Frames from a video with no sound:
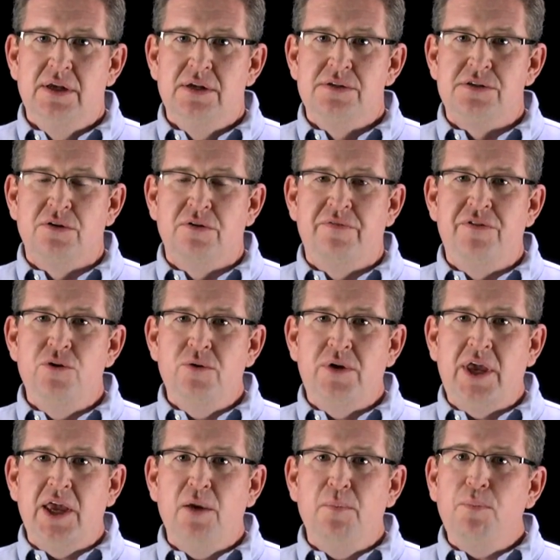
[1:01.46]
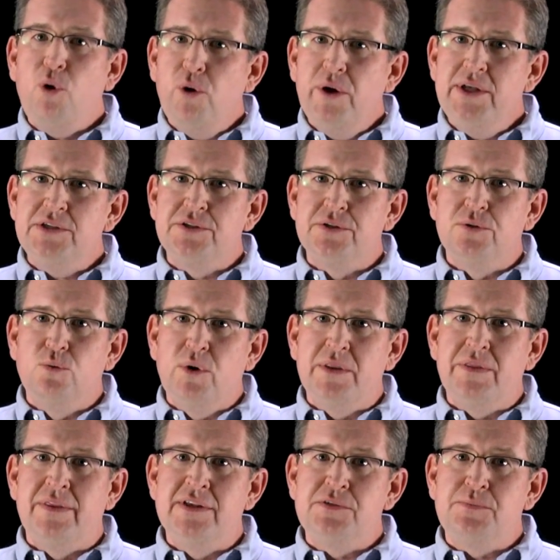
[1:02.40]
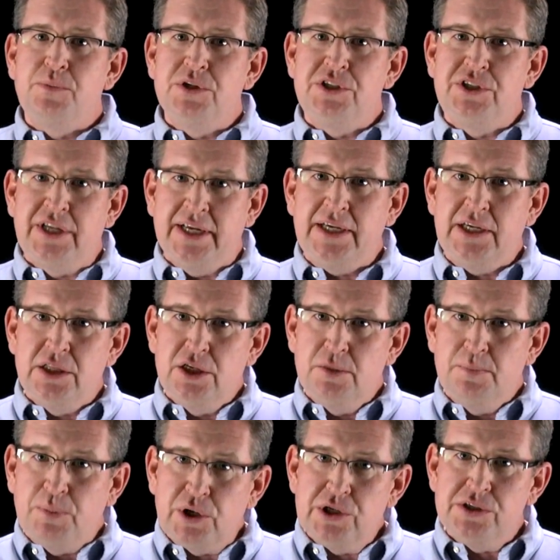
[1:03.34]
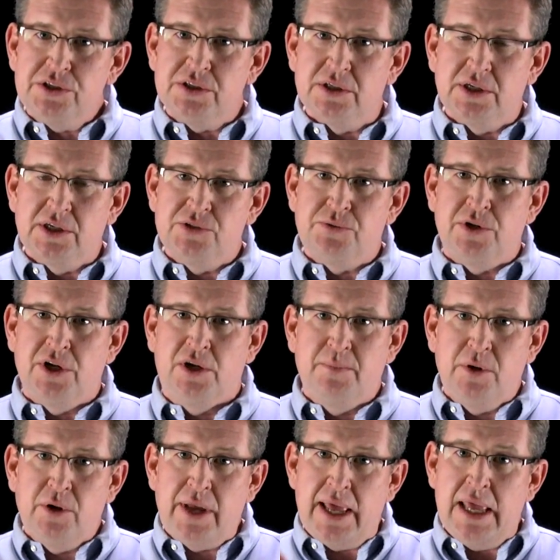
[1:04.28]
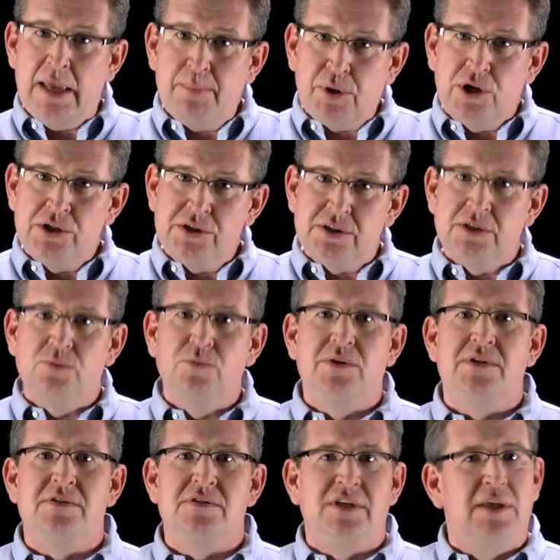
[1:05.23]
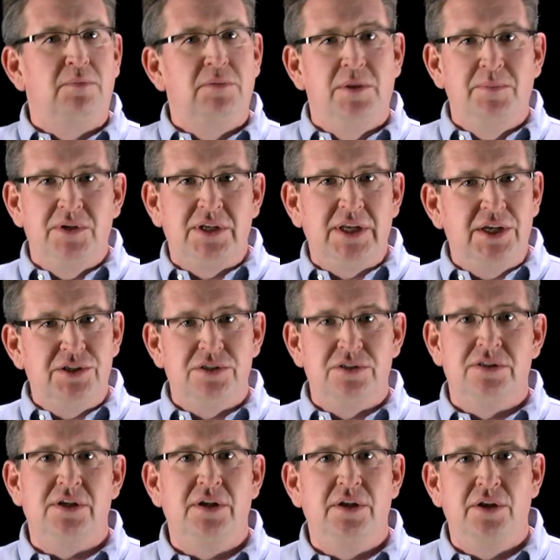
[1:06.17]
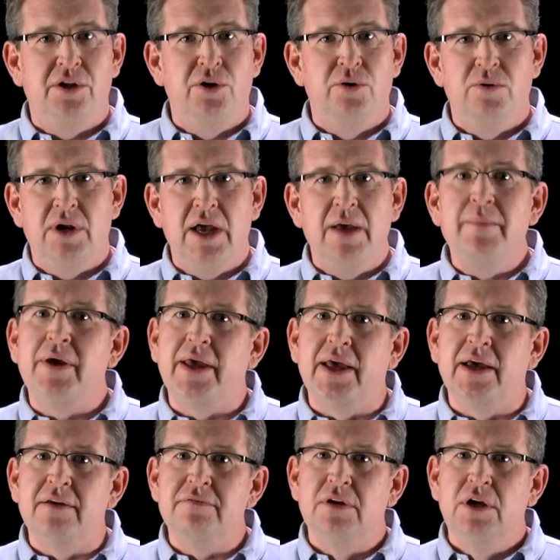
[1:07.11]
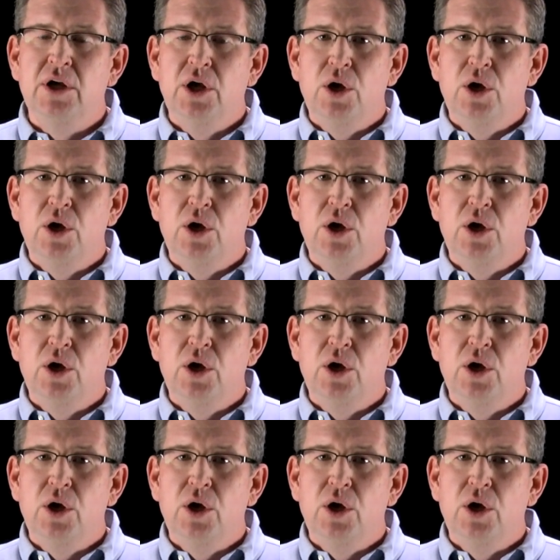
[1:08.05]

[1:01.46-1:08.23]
So if you can't point to what this particular person, because we're talking about a person with the same limitations that you and I may have,